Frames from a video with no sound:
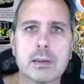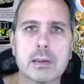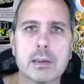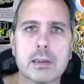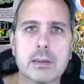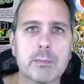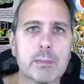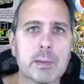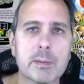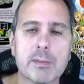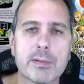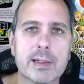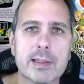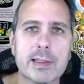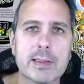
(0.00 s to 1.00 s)
I don't remember if
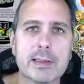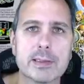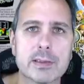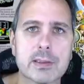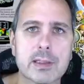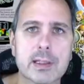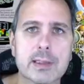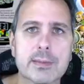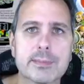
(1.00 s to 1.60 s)
I did this or not.